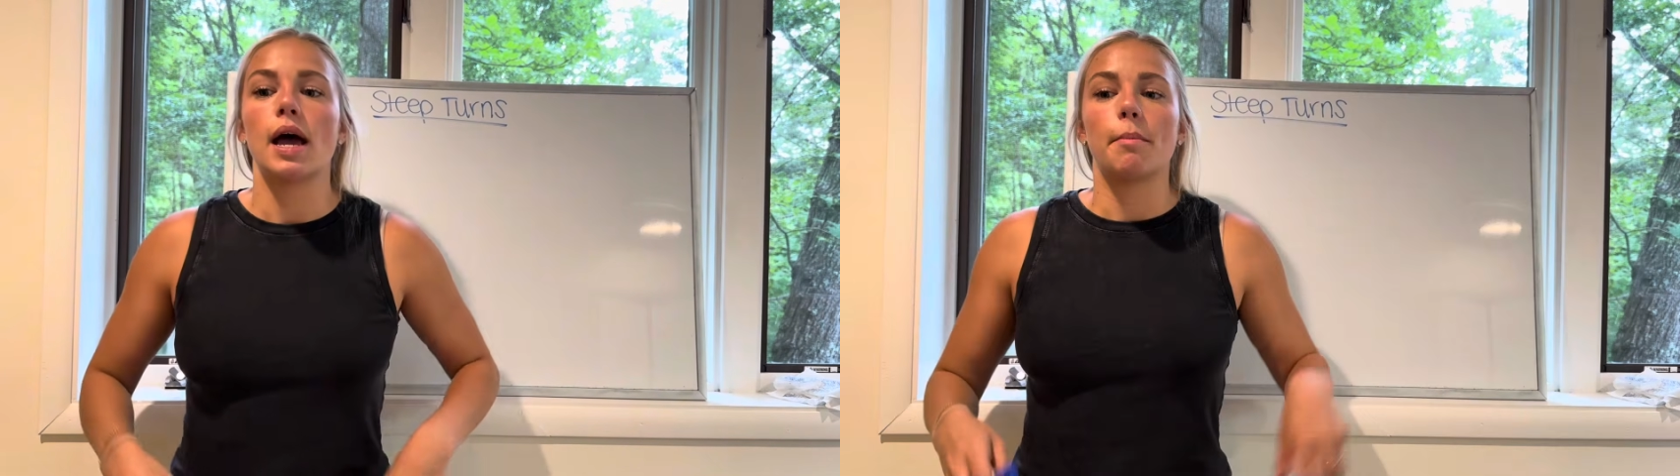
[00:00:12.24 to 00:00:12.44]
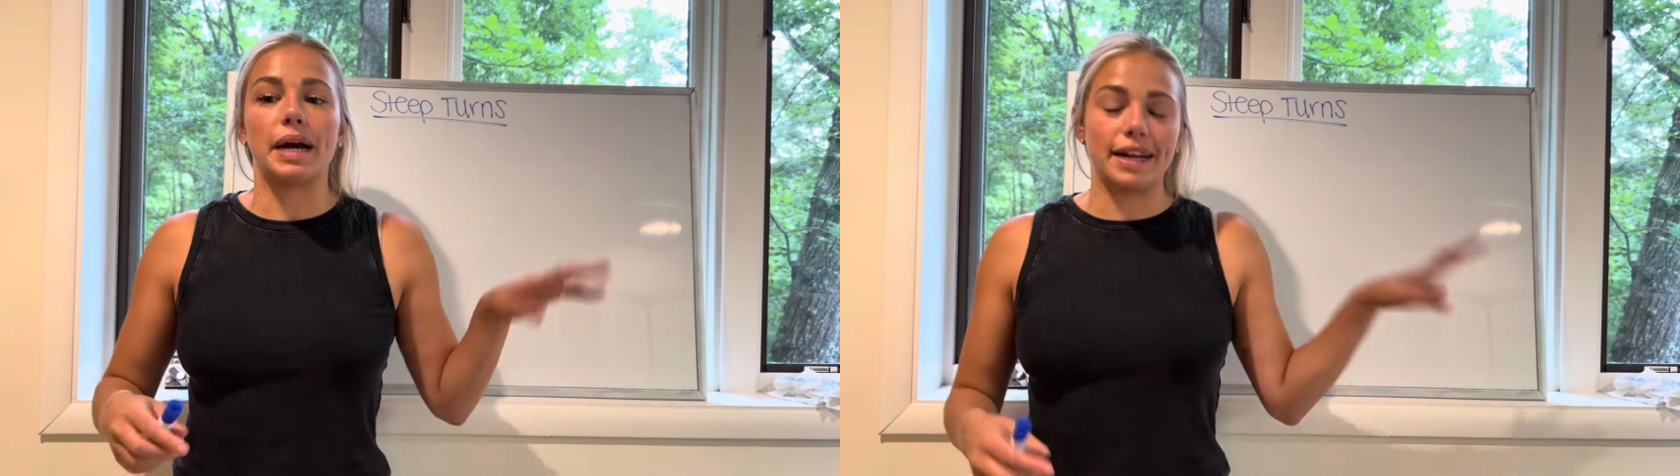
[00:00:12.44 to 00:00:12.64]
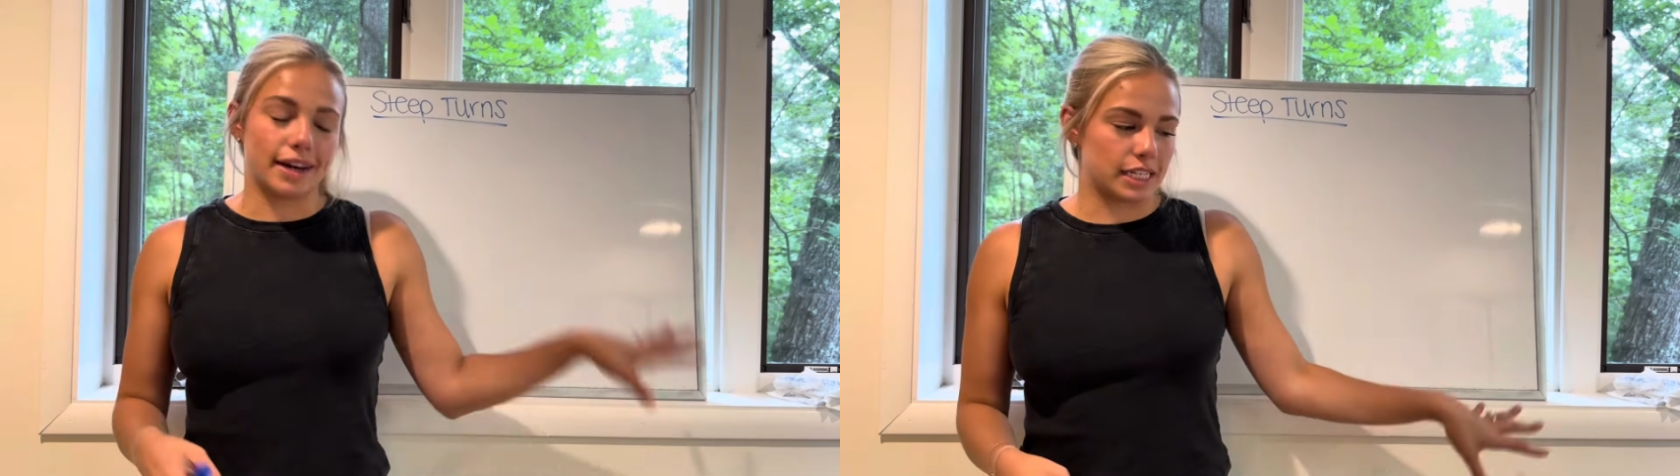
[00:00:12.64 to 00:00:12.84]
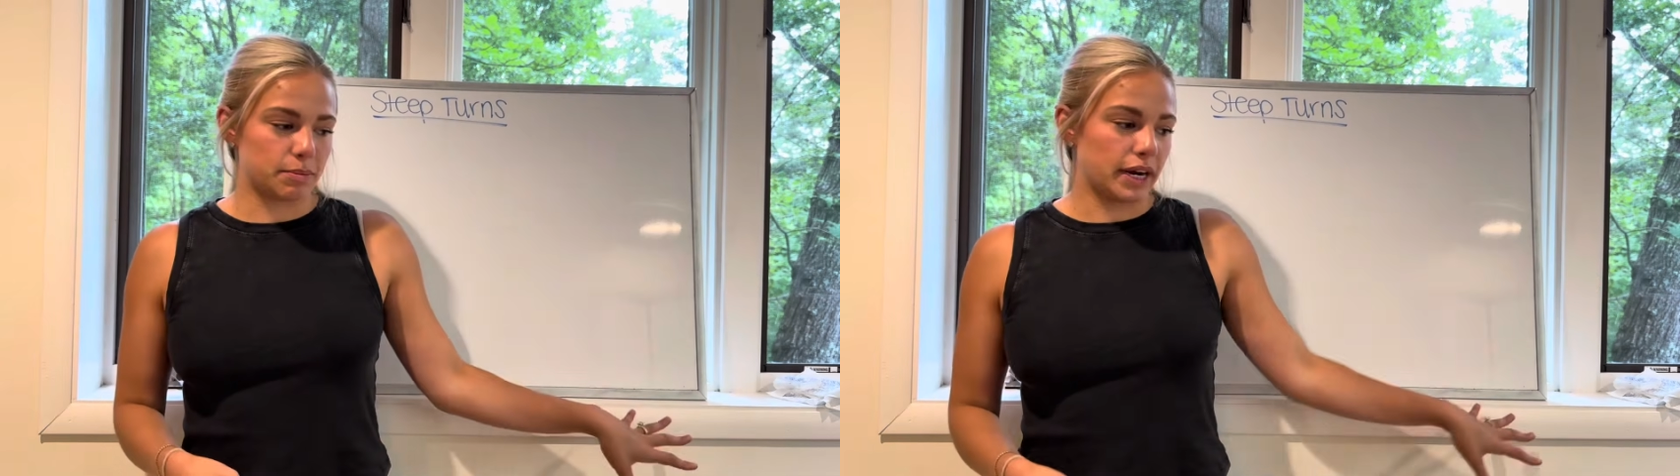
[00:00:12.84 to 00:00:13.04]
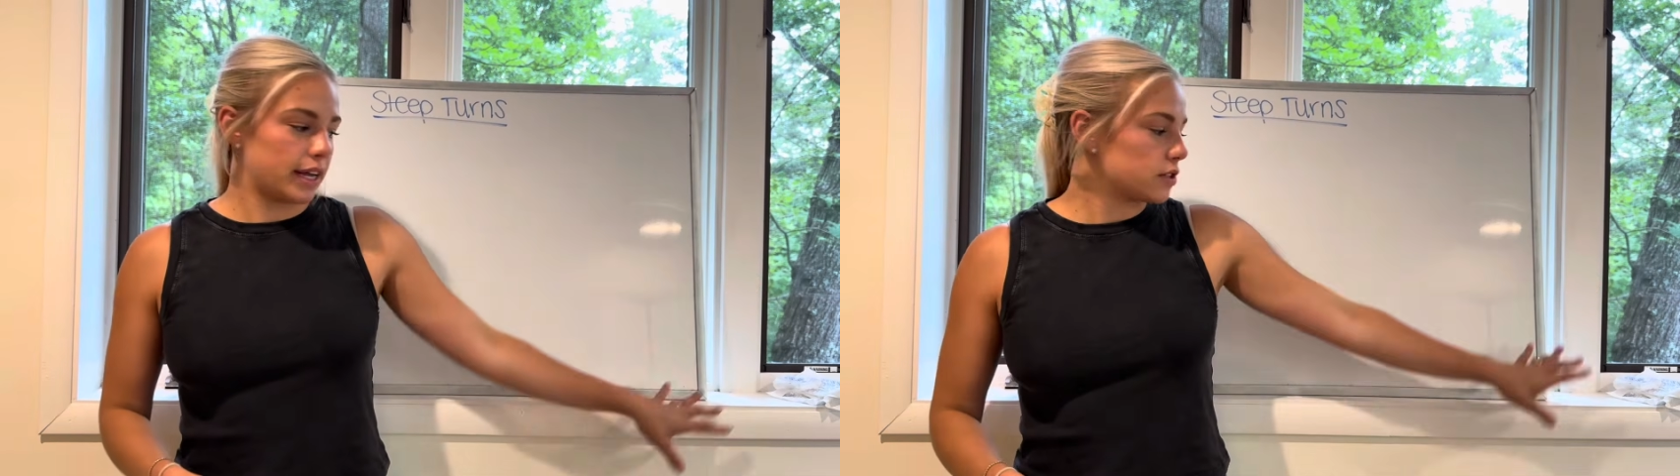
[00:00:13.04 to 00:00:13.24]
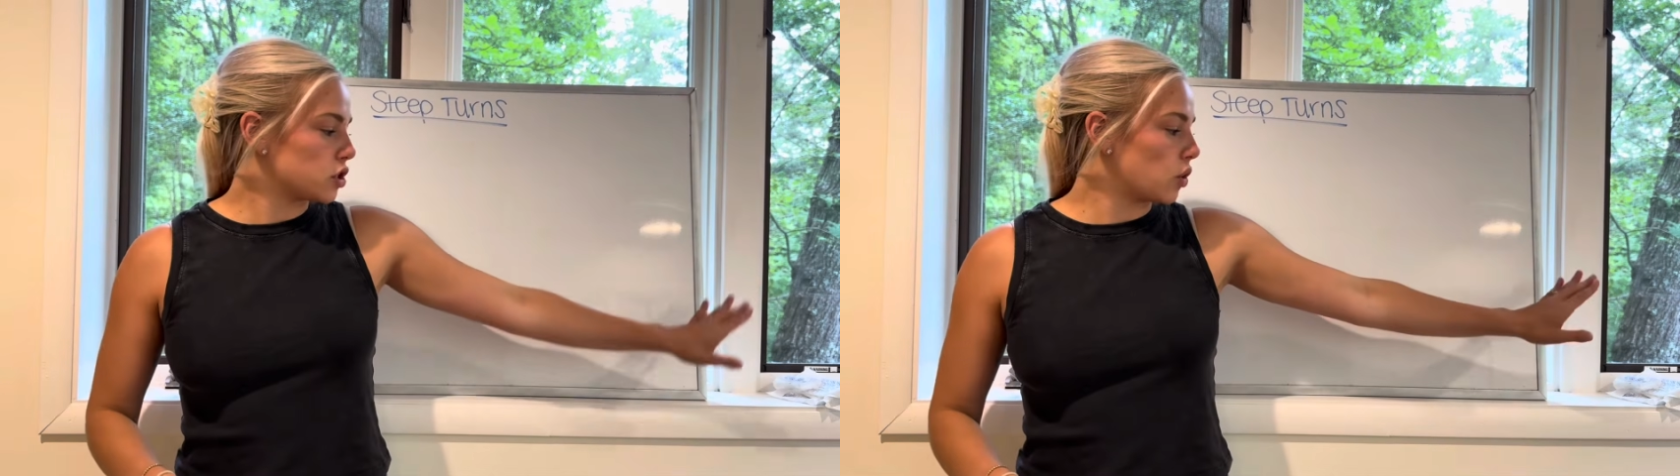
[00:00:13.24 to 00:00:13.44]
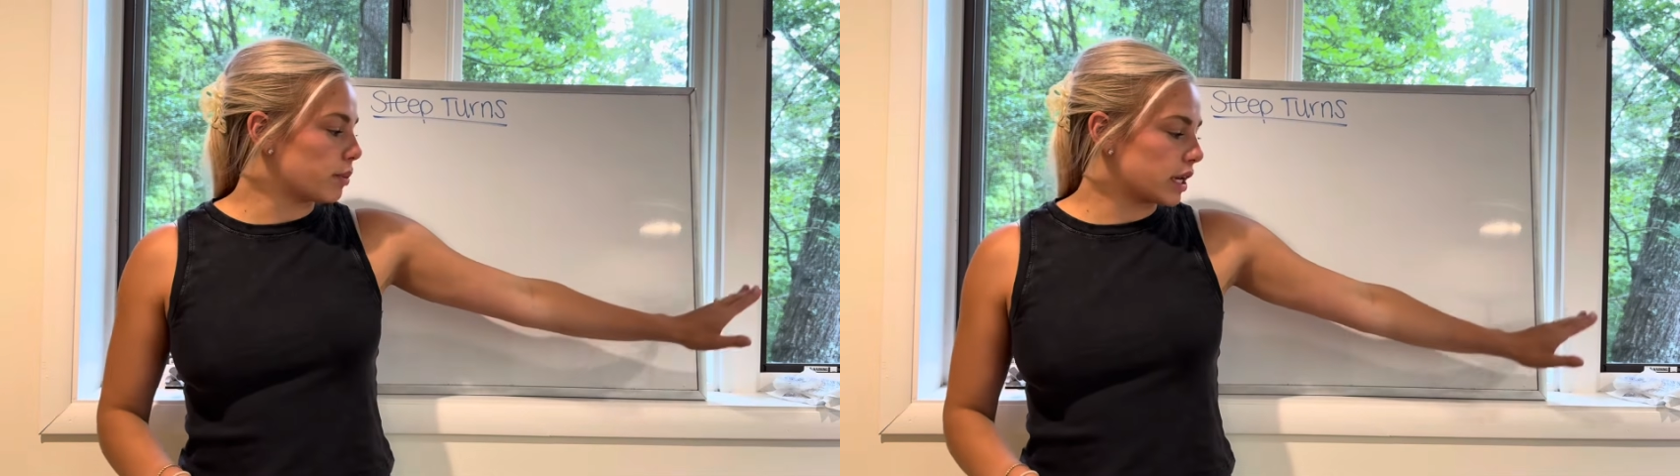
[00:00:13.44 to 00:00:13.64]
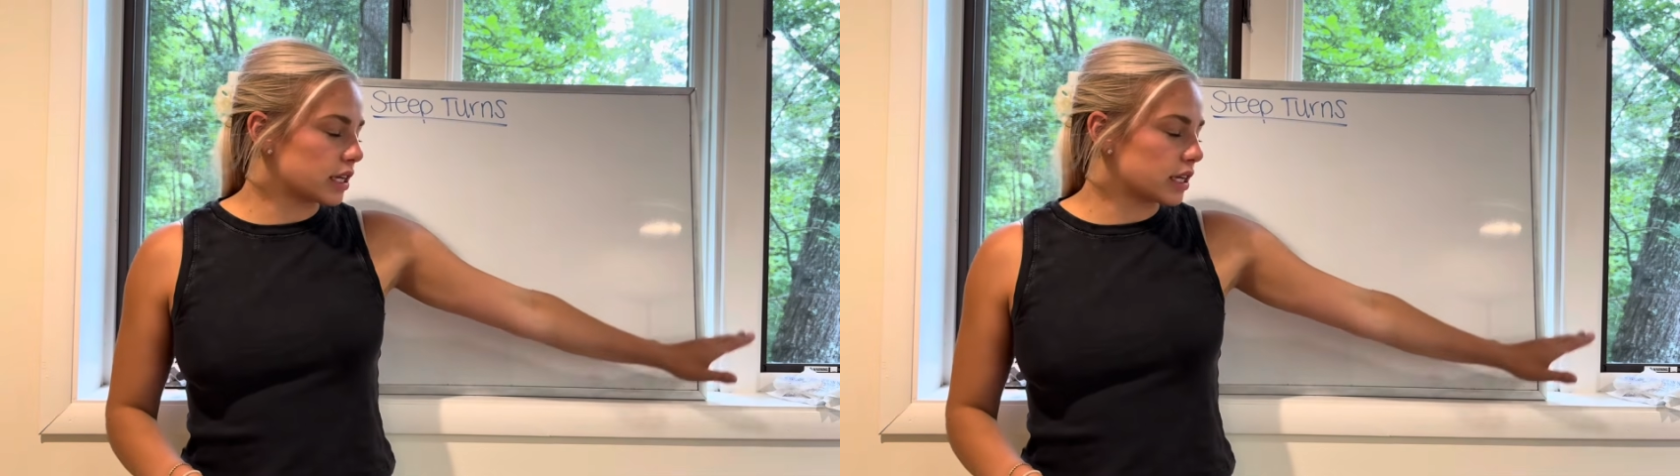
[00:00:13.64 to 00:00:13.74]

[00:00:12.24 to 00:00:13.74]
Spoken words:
but I didn't explain it. So I'm gonna